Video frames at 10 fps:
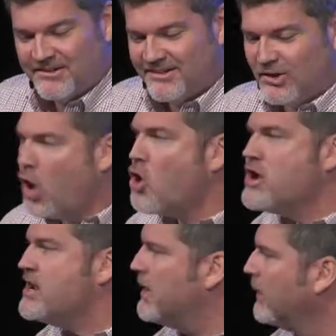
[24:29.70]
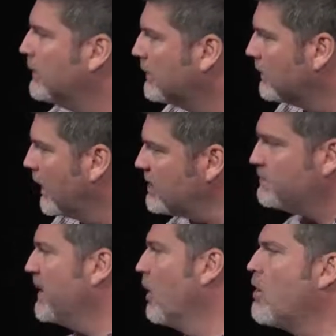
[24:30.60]
learned. He's
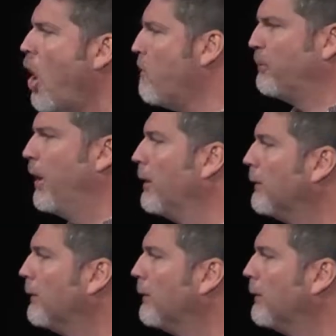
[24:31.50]
been on Oprah.